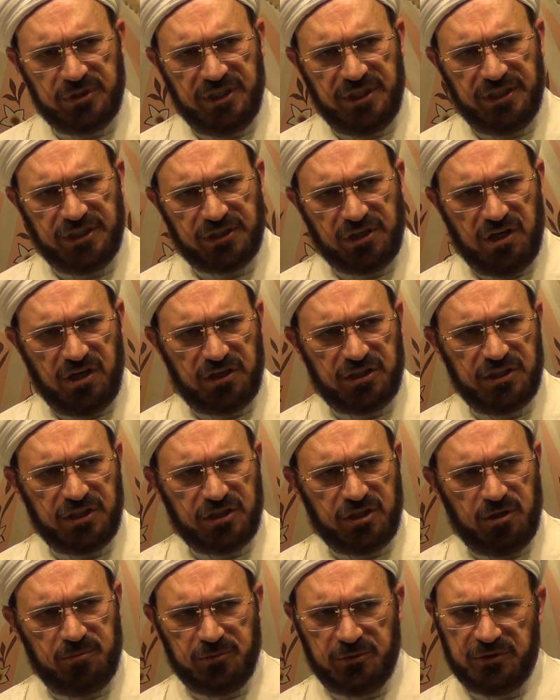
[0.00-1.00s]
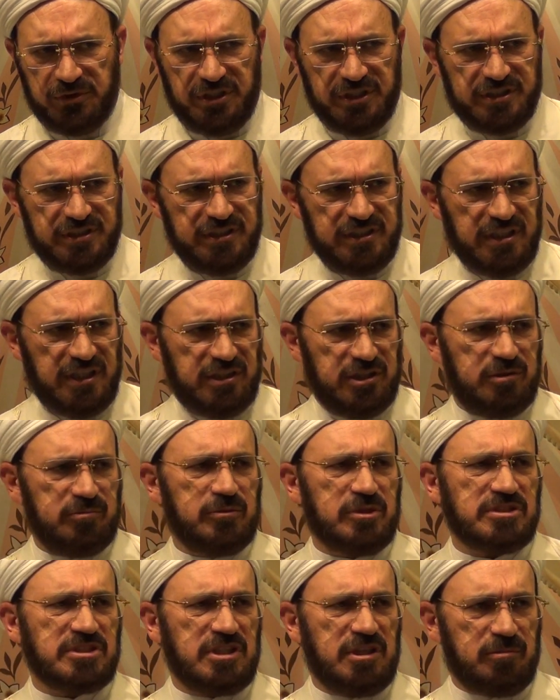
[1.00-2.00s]
the Iraqi community and the
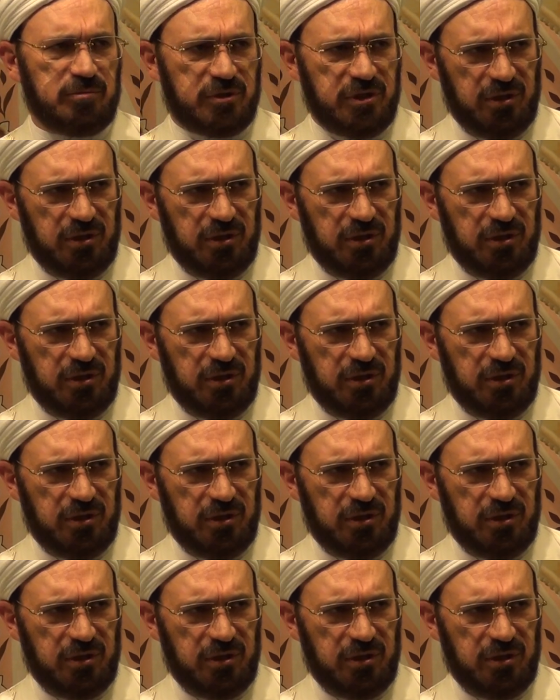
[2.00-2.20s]
Muslim